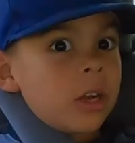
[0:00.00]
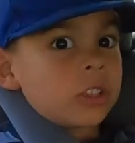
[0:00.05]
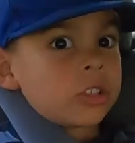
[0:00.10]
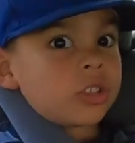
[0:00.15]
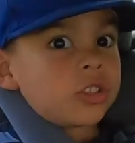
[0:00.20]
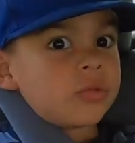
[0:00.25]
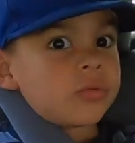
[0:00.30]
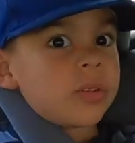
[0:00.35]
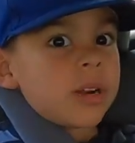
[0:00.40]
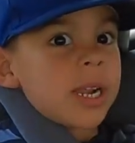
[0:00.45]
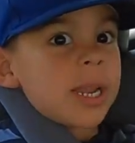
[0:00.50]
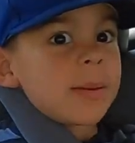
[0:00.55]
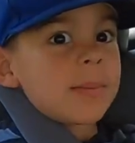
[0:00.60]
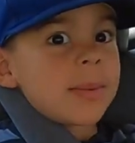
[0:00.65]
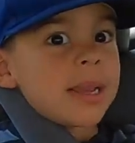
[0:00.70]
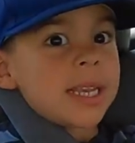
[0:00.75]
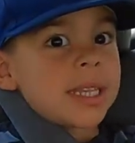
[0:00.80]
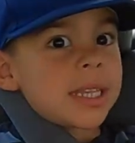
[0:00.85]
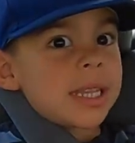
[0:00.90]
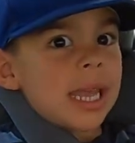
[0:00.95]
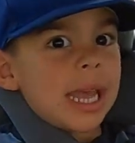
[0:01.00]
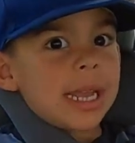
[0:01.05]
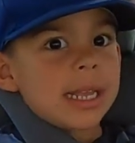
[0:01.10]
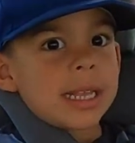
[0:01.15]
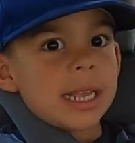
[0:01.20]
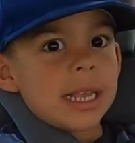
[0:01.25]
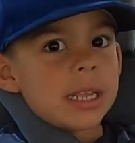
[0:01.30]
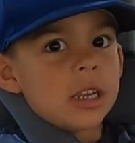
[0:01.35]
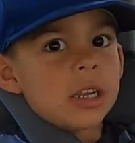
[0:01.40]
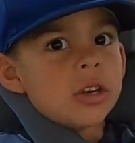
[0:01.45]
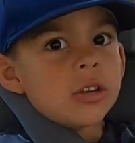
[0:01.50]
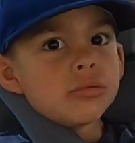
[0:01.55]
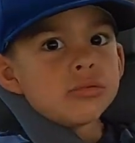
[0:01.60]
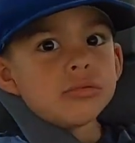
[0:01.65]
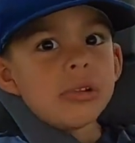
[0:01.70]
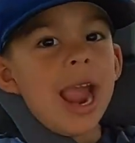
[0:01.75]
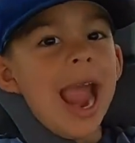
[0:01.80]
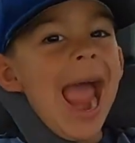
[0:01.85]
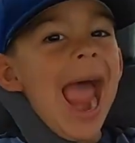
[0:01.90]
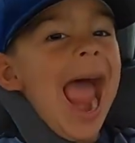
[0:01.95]
a scream is like
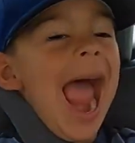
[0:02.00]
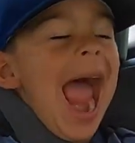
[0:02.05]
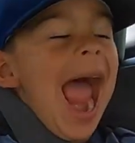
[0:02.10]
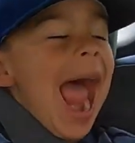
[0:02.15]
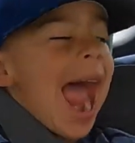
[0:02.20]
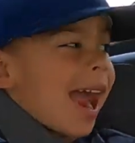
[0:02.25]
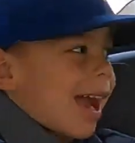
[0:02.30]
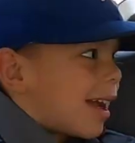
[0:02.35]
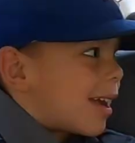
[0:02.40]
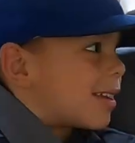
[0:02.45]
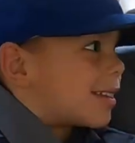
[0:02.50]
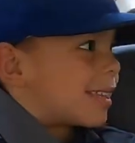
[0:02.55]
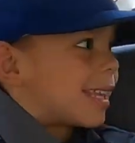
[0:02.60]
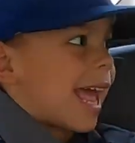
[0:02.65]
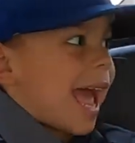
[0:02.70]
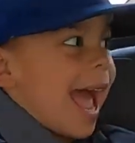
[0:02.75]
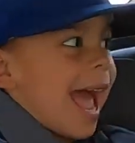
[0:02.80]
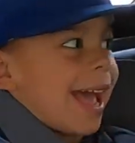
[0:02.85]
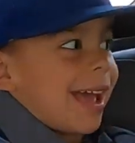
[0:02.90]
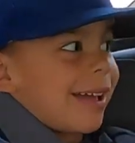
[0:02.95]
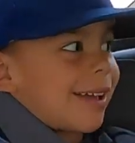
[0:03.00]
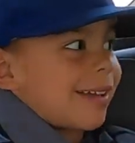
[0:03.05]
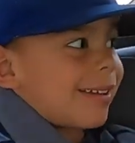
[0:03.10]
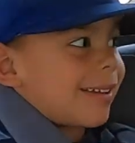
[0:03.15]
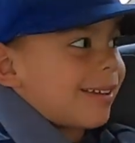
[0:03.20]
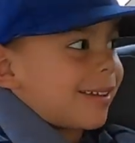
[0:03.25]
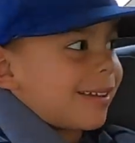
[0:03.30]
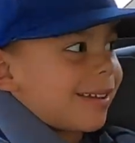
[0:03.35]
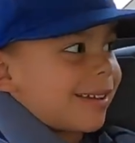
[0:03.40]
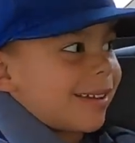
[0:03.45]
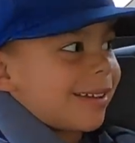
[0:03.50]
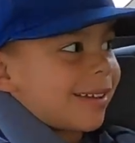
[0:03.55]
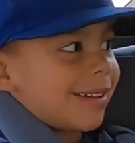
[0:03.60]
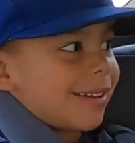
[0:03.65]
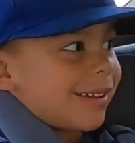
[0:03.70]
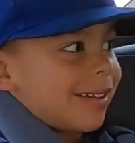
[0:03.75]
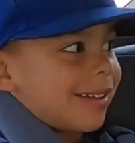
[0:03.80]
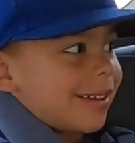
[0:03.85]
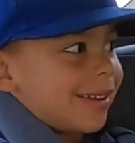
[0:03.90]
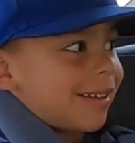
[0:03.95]
it. that, that
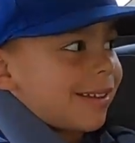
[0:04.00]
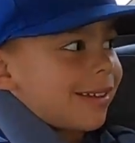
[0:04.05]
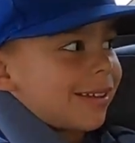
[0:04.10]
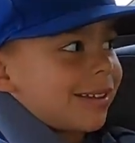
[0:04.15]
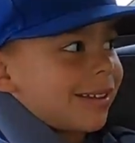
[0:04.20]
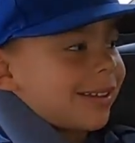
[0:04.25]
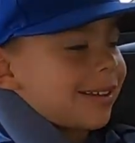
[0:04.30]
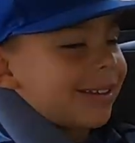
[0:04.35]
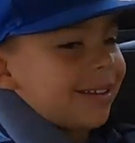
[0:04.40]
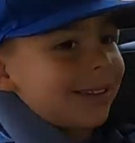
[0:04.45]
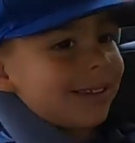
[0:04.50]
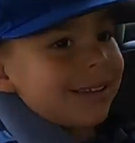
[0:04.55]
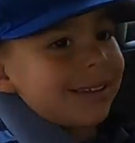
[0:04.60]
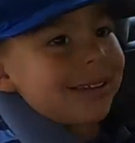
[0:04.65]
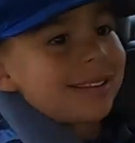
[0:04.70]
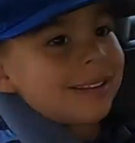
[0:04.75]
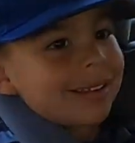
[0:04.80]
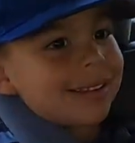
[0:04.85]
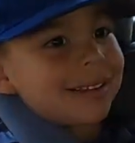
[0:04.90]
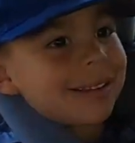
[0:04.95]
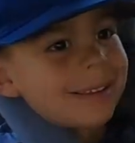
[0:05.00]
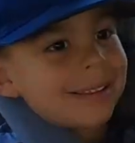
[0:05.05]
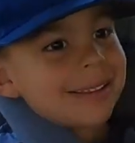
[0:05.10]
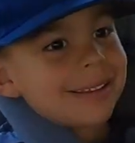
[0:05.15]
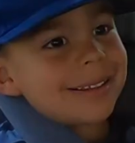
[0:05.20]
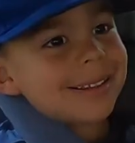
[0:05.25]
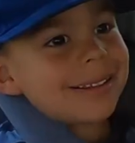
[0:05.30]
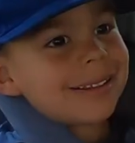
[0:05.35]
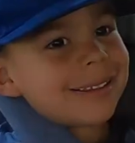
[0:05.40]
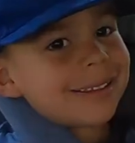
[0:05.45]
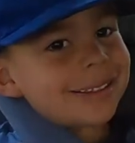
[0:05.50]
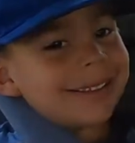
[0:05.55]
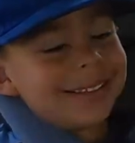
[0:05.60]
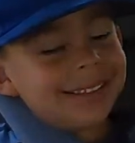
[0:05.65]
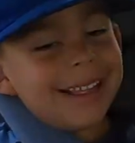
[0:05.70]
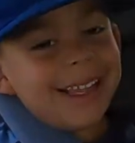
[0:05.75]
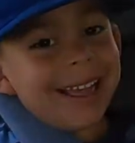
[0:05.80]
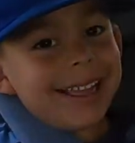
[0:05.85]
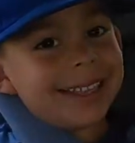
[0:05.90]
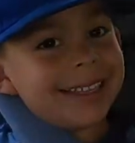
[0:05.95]
hurt my ears, mister.
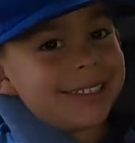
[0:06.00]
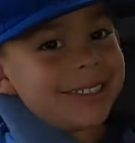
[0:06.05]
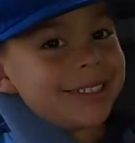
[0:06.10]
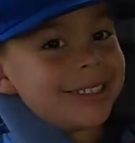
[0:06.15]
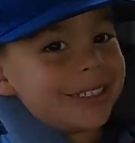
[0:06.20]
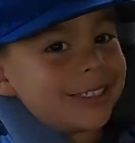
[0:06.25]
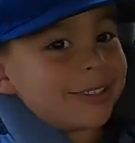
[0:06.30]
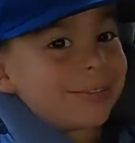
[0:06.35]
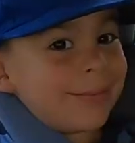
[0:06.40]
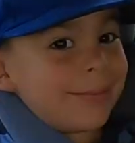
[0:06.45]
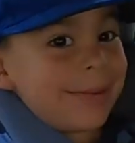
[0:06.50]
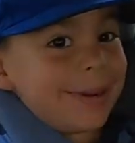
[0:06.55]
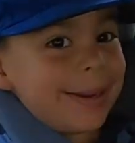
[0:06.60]
That is